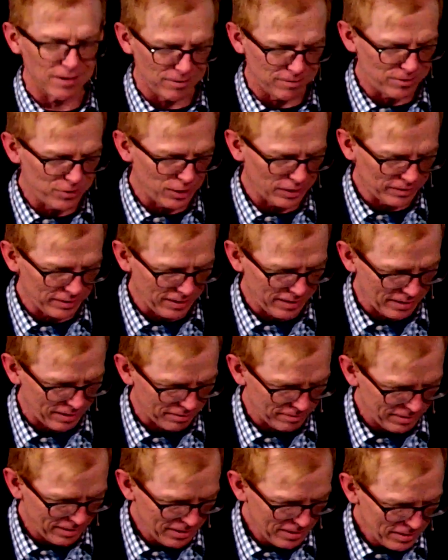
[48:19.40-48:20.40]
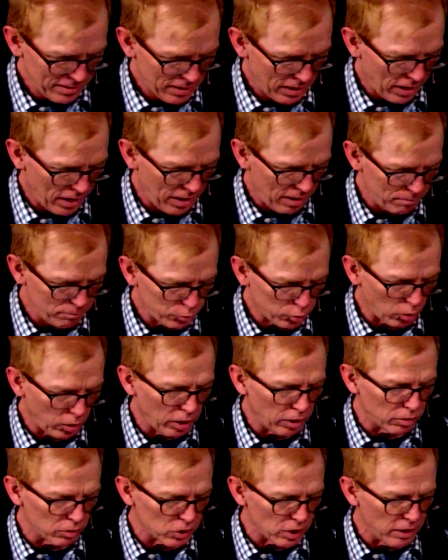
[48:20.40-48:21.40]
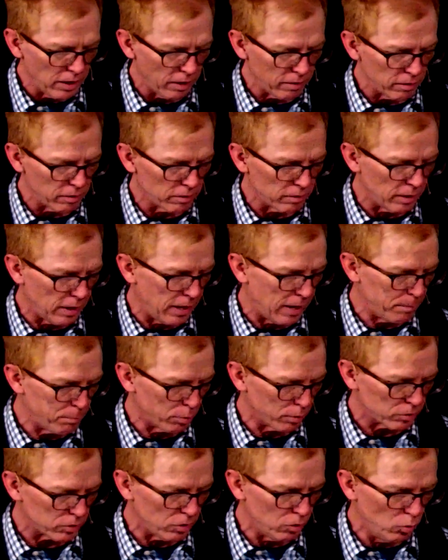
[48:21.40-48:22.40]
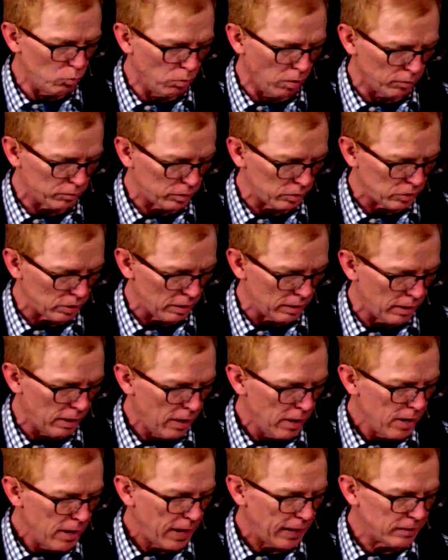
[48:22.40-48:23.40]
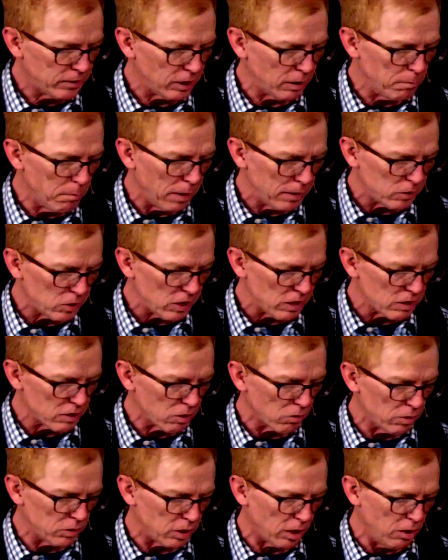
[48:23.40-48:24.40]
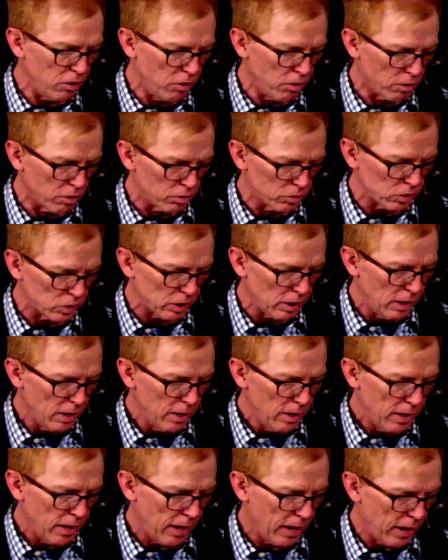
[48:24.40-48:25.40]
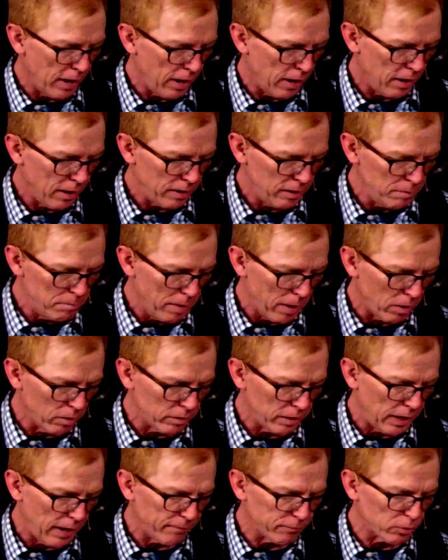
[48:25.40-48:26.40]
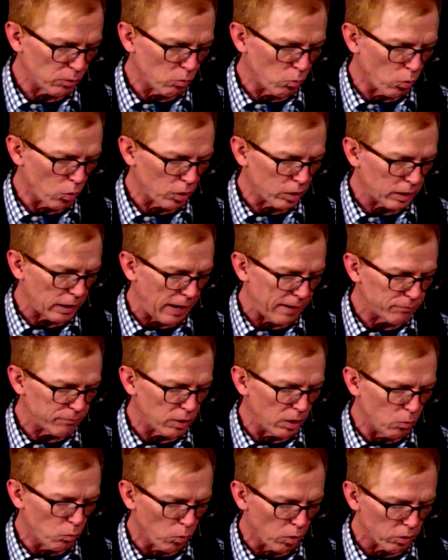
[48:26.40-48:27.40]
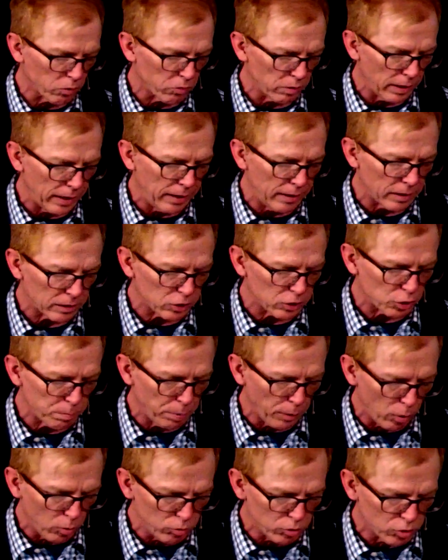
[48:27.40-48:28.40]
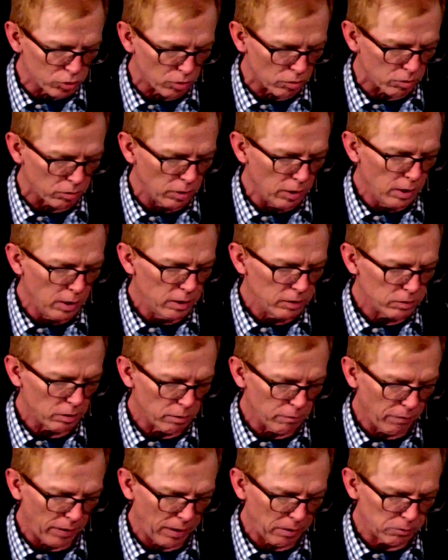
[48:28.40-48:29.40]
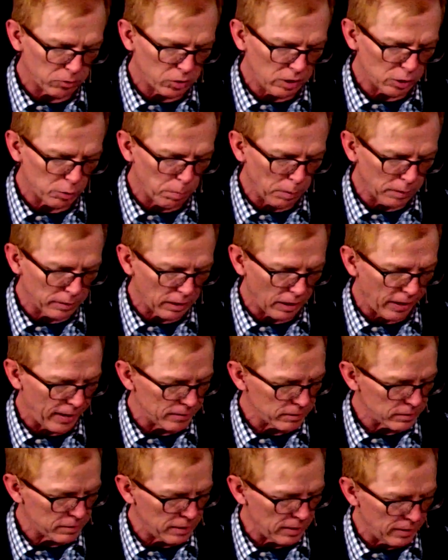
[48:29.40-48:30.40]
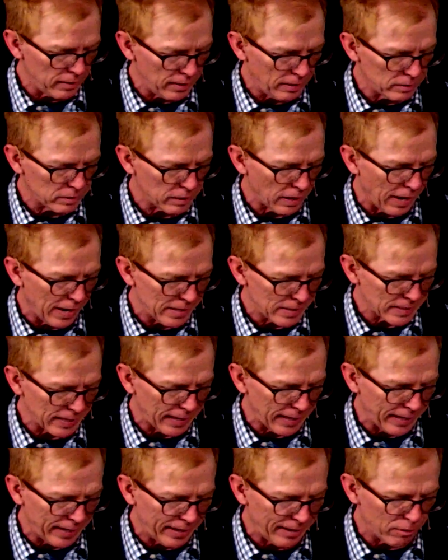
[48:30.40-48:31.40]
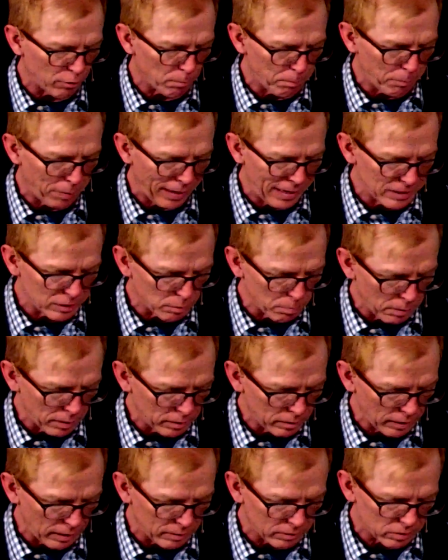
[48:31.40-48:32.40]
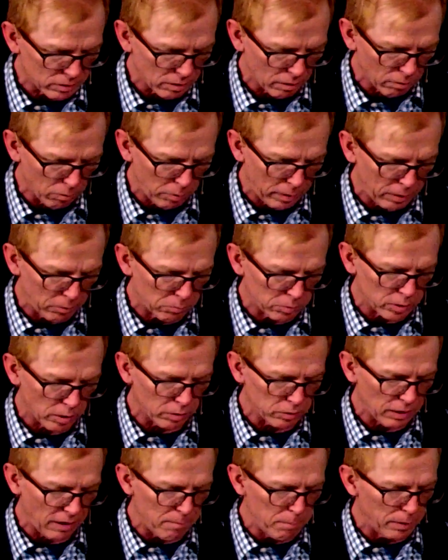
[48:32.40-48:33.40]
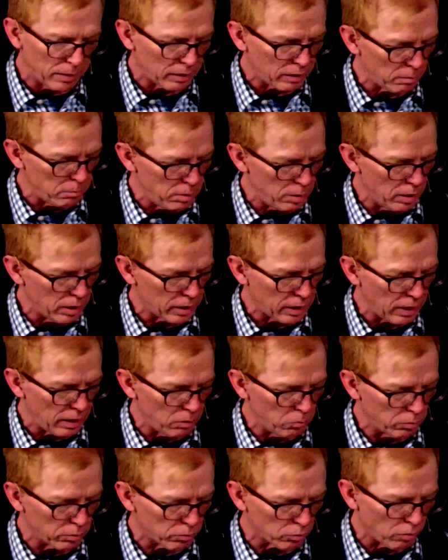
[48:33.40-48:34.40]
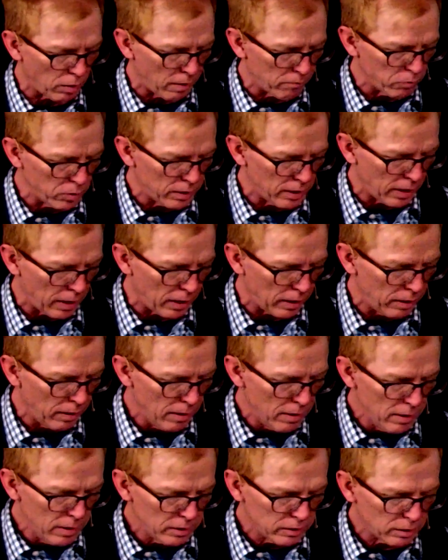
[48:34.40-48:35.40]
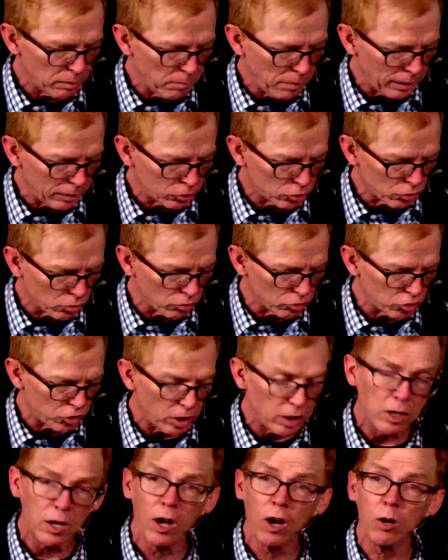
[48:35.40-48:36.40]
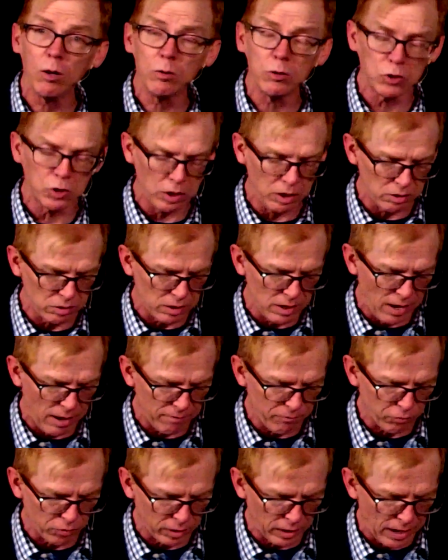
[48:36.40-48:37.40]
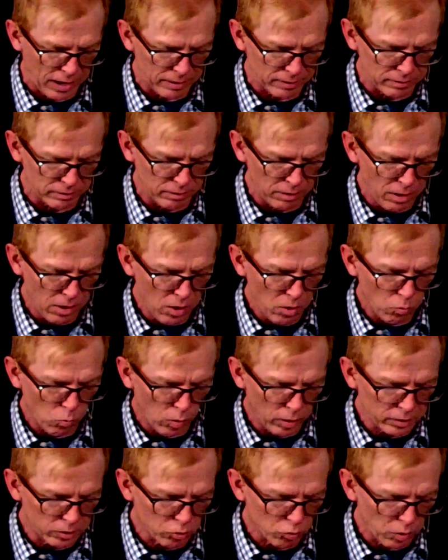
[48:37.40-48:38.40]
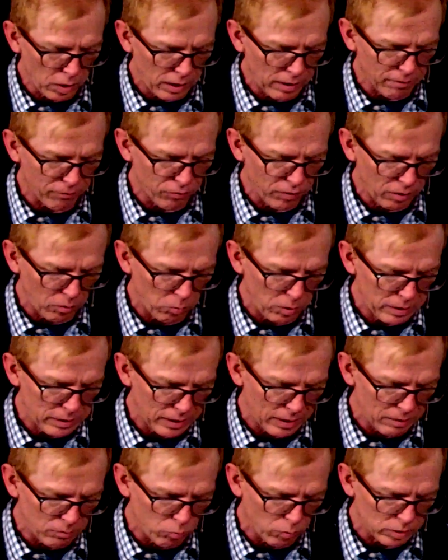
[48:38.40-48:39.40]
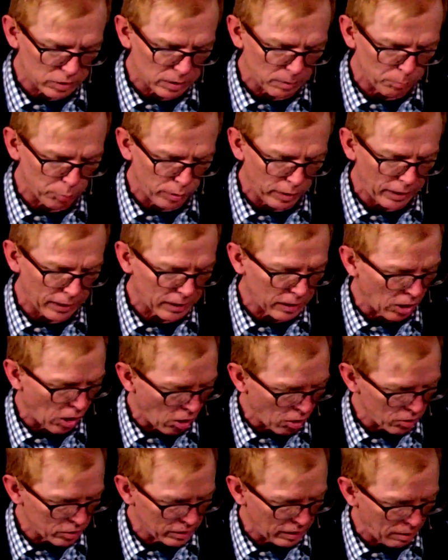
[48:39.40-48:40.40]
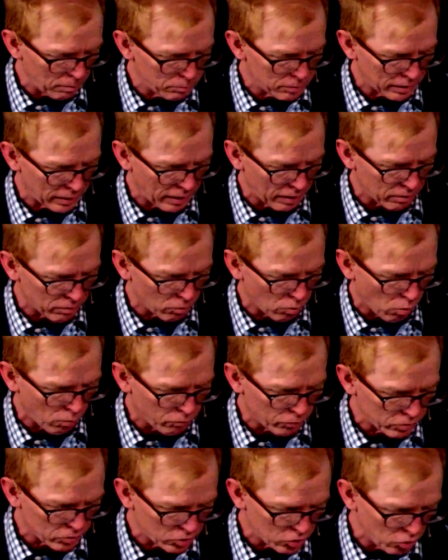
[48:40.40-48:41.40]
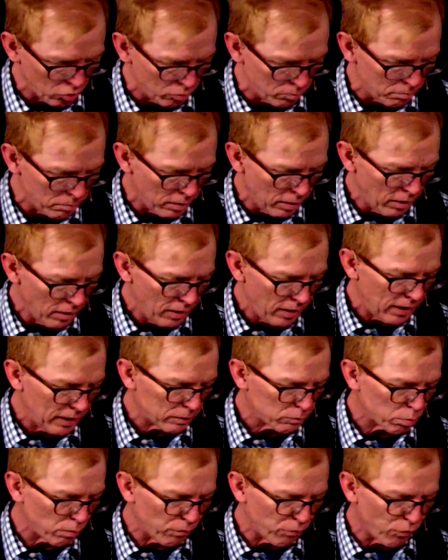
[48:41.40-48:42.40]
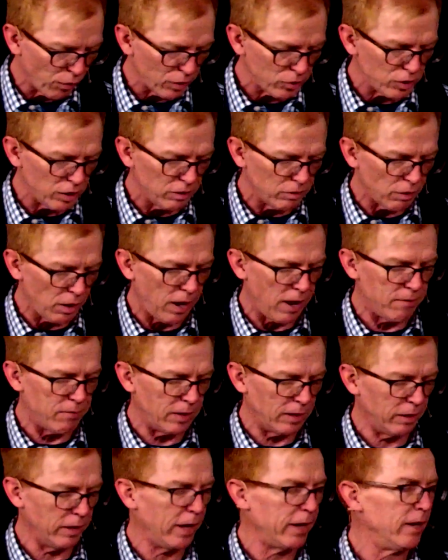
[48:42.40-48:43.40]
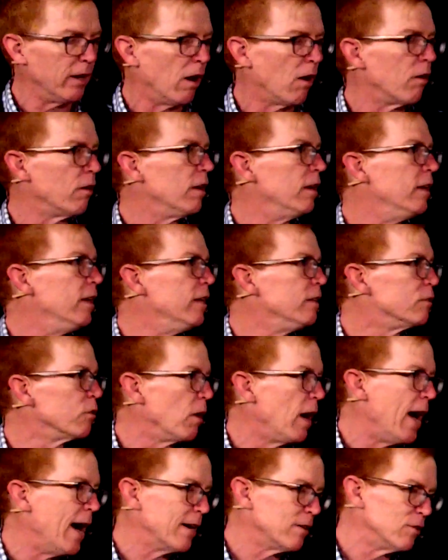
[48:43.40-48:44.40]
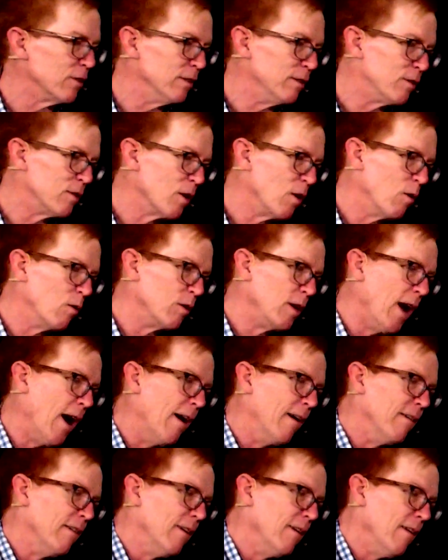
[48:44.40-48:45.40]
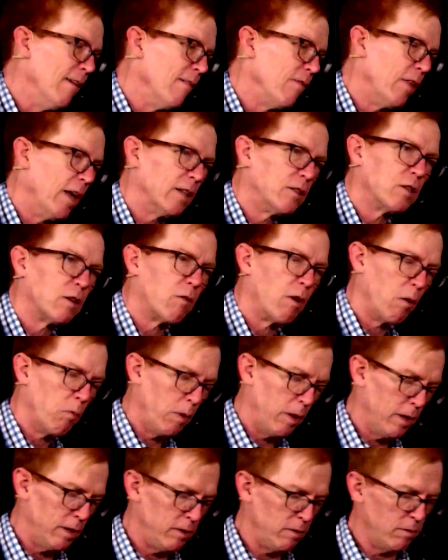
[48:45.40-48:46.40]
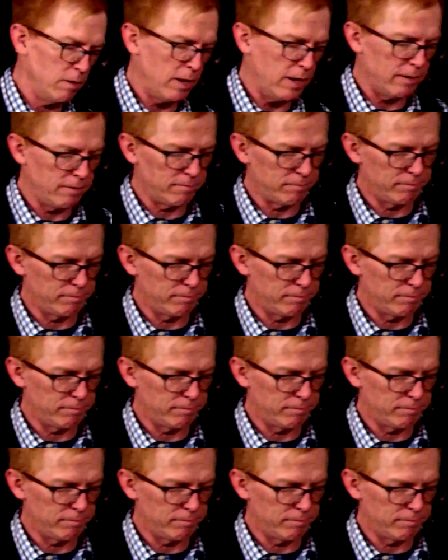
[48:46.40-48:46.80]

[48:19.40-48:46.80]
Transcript: So check that out. So here's another person who wrote this in and said, my sister is a nurse in Maryland. After a work-related exposure to the virus, she has spent the last 10 days isolated in her basement and still awaiting results. I've been communicating with her every day to make sure she knows she is not forgotten. One creative thing we did was to play a card game together over Zoom. It's refreshing to have a lighthearted interaction. So yeah, that's a great way to do that.